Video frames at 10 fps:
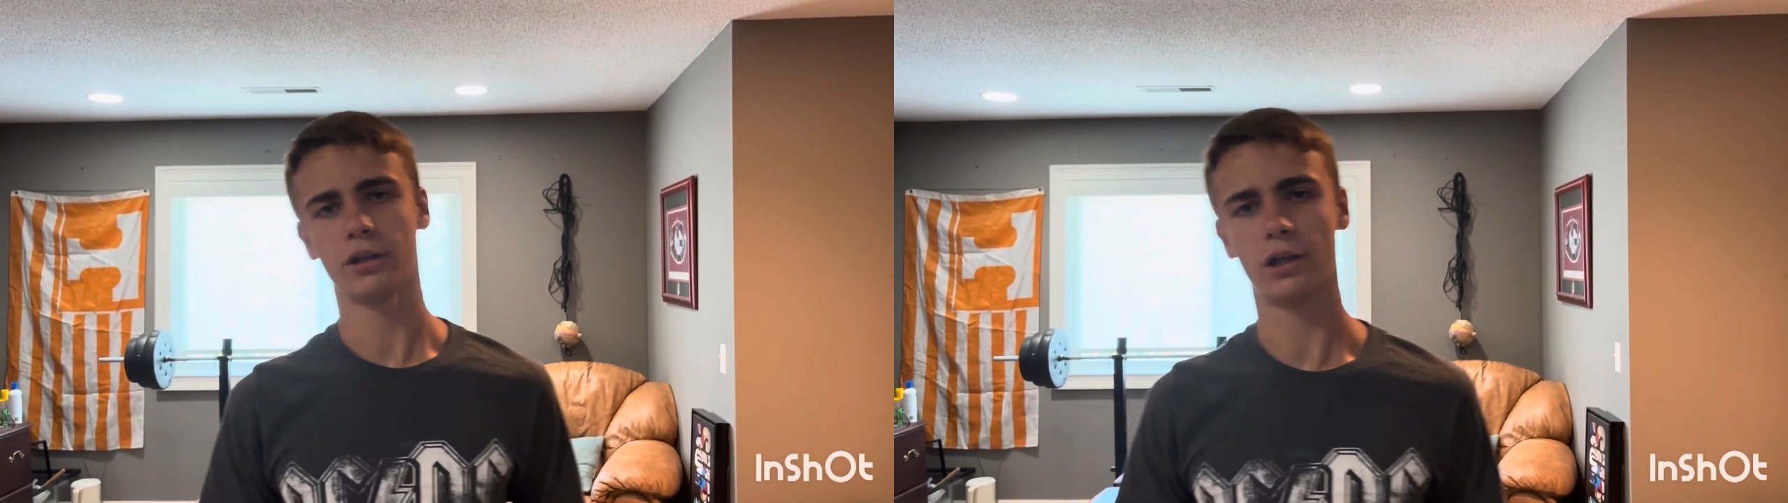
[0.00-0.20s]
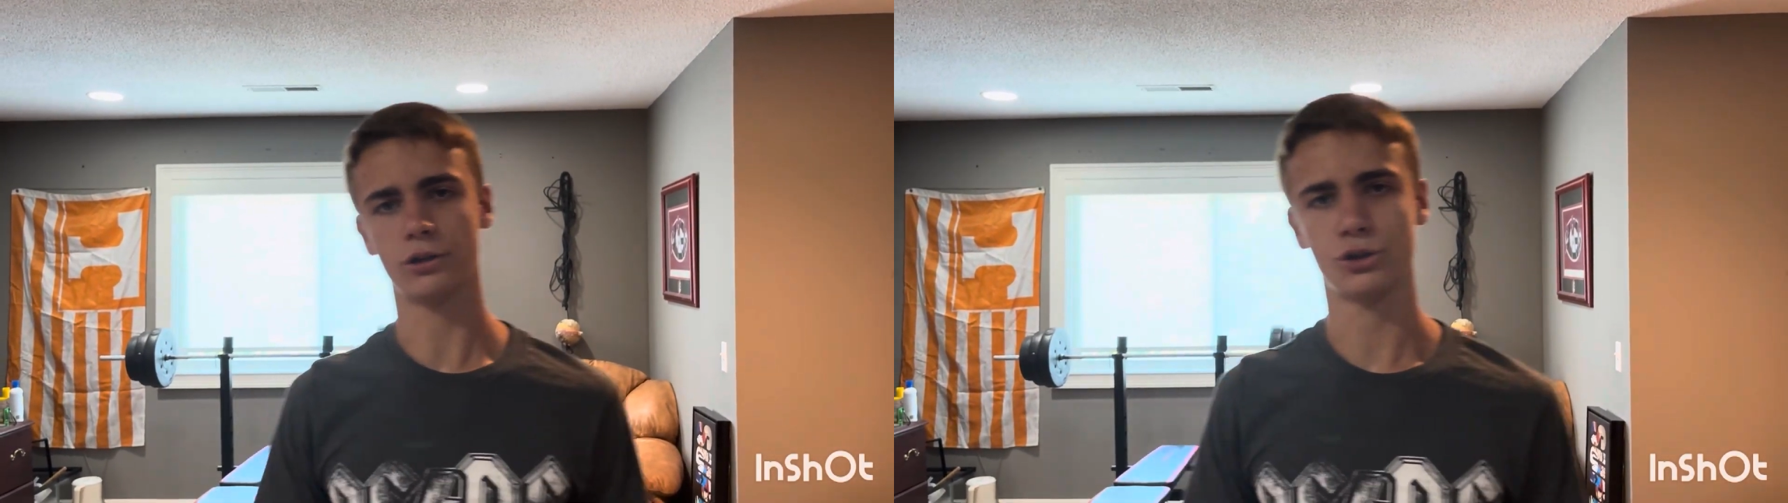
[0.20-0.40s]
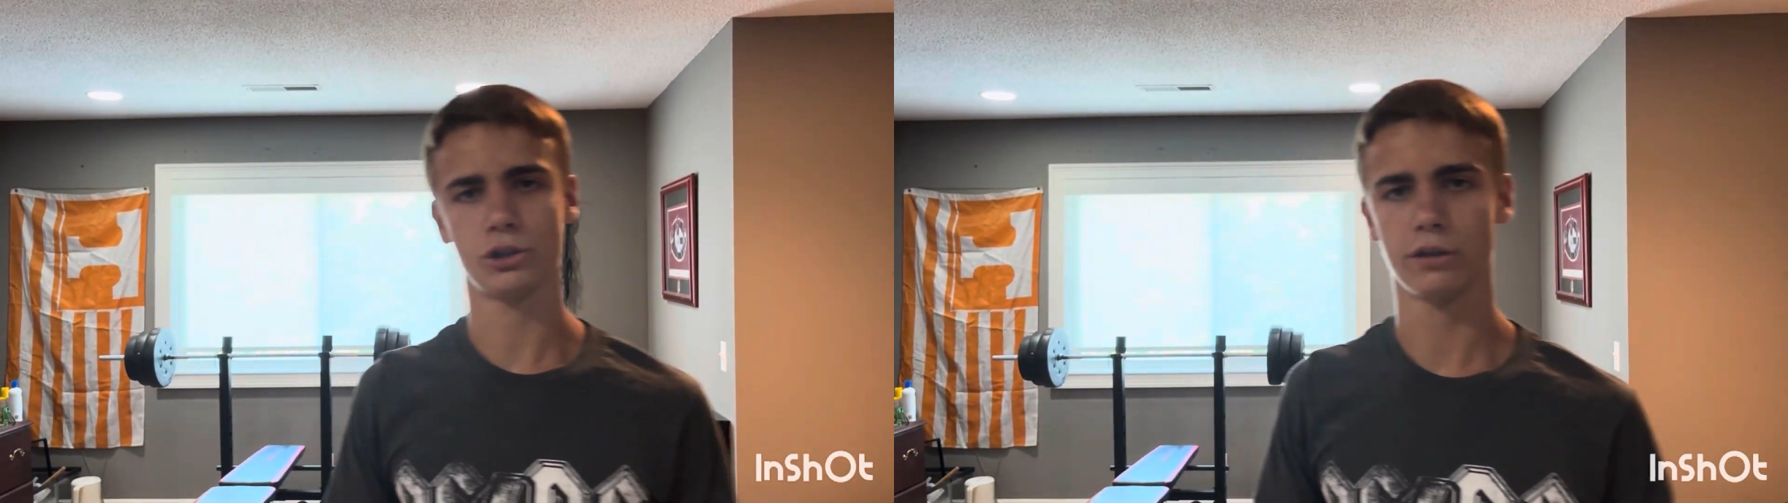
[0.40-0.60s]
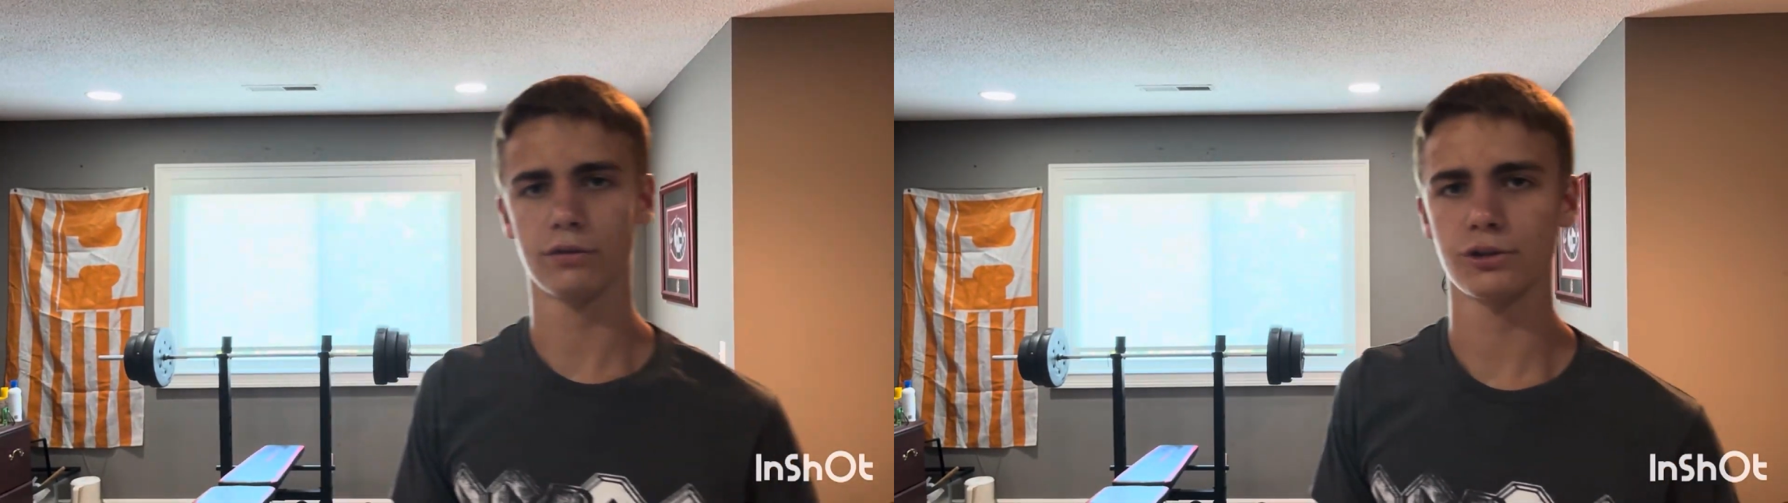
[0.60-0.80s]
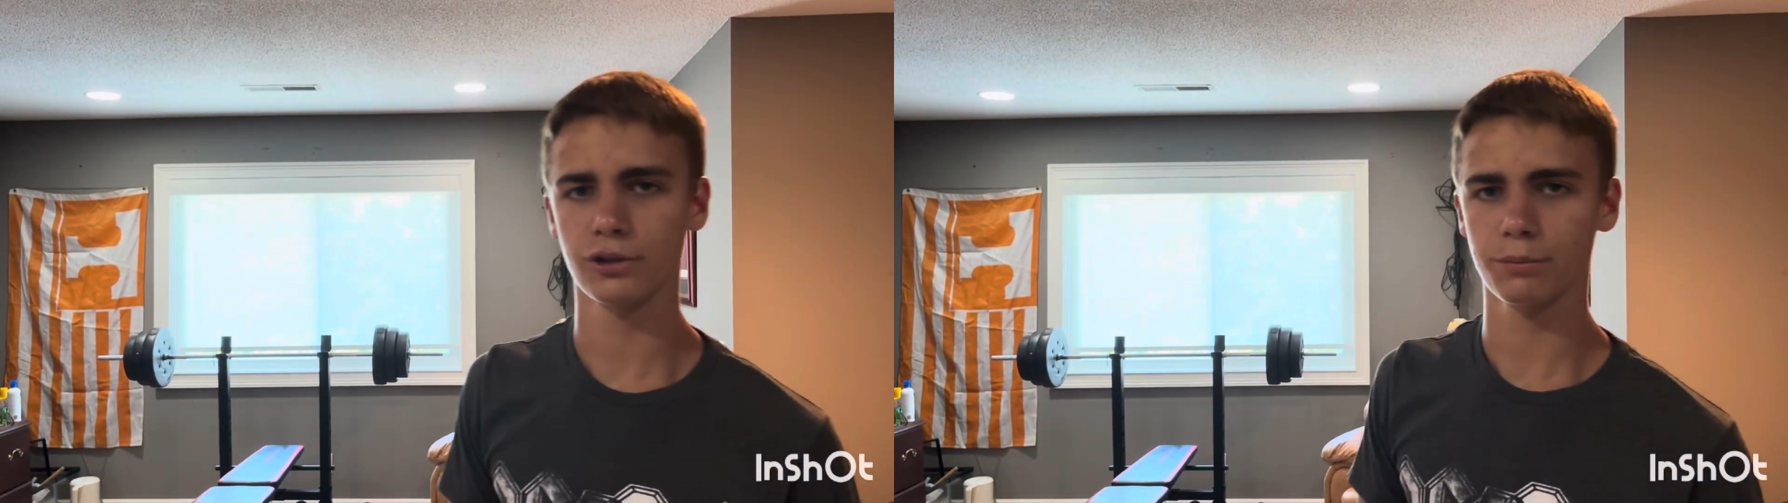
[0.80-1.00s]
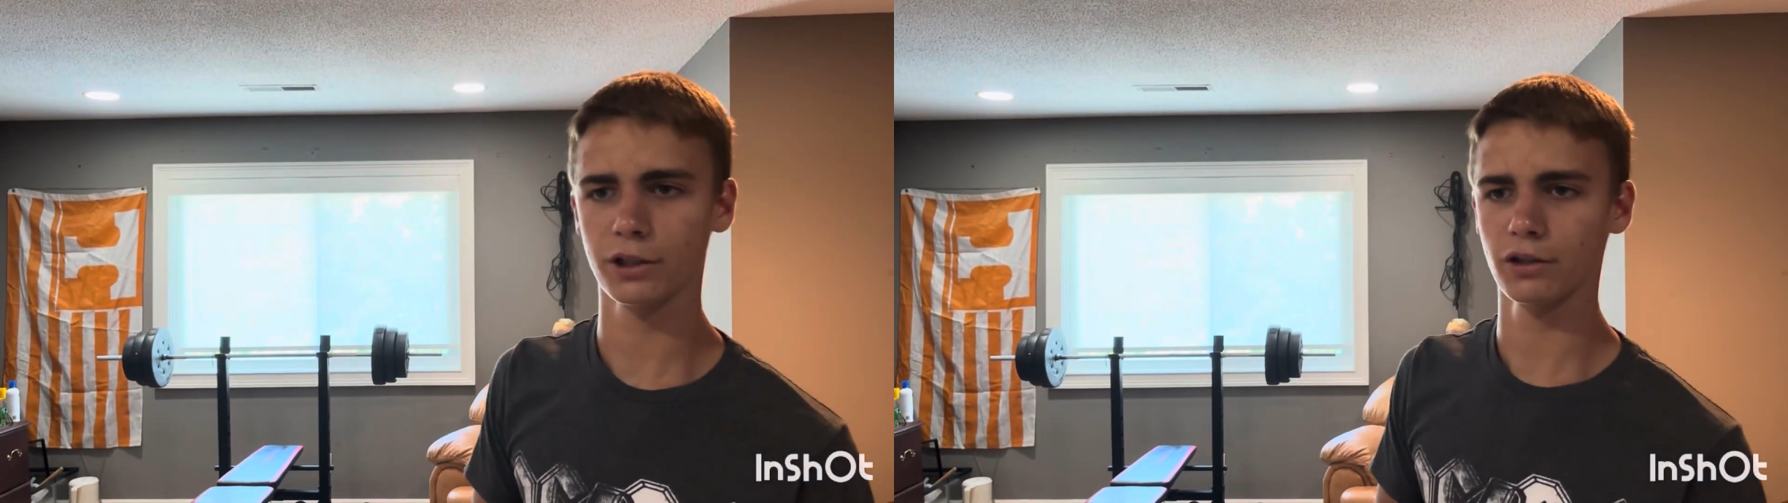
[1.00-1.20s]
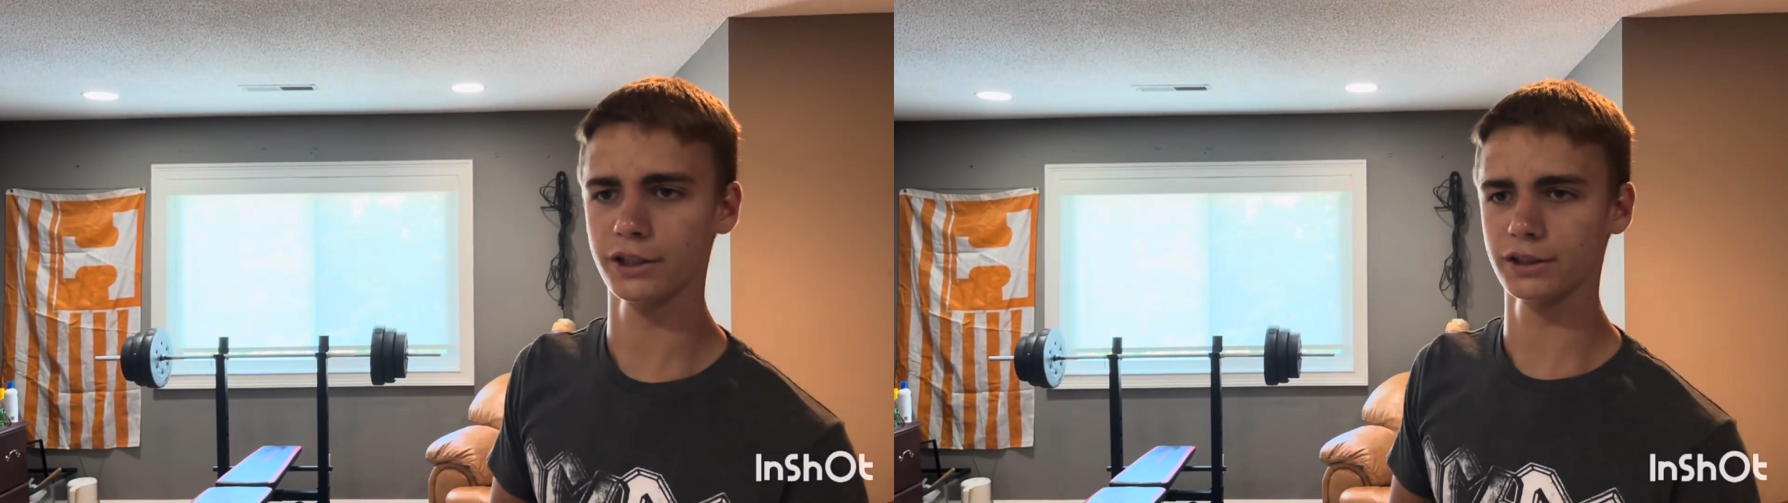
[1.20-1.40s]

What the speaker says: a shiv or something like